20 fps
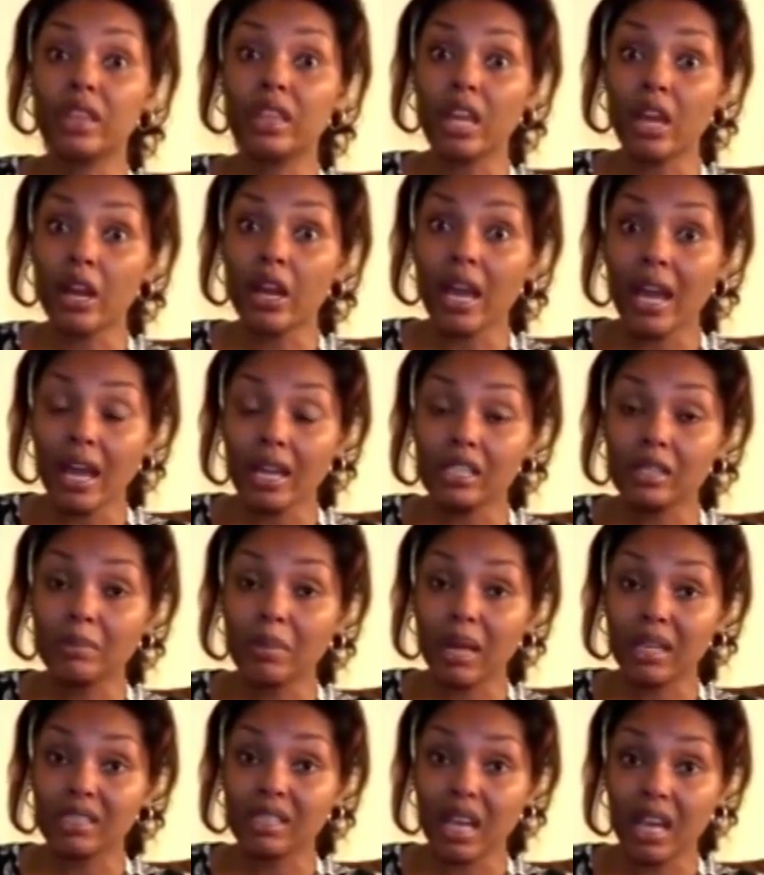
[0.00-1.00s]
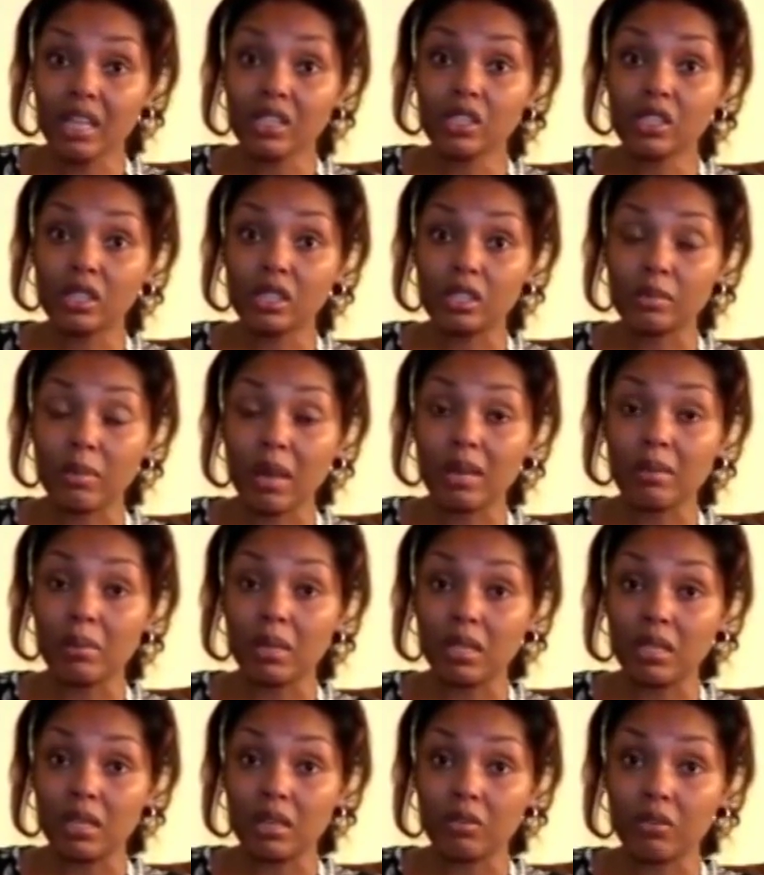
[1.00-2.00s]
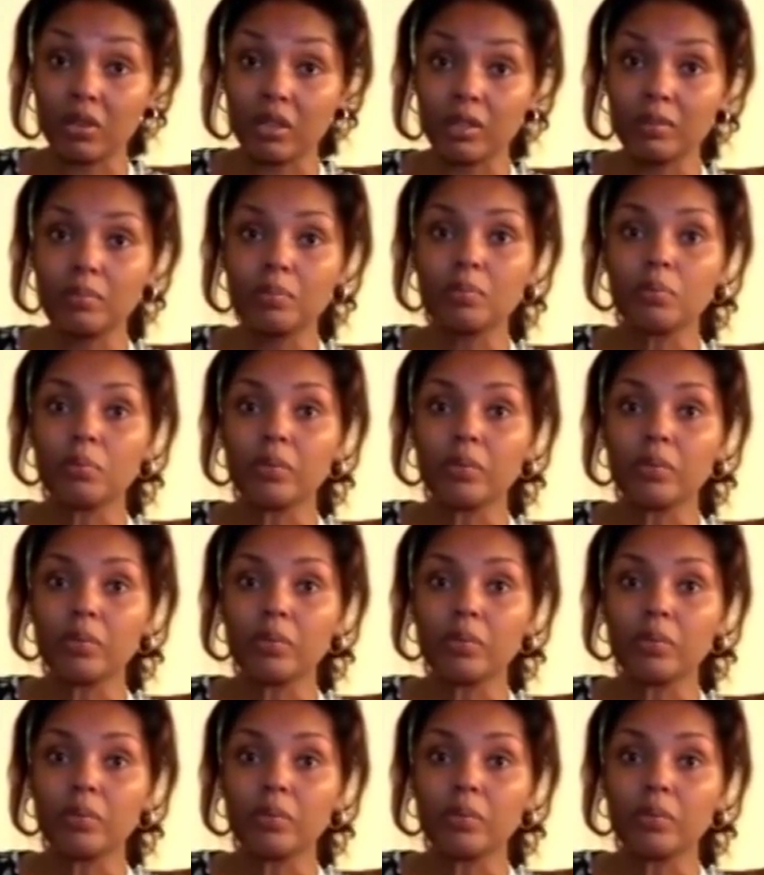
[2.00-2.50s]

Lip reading: their expectations may be different.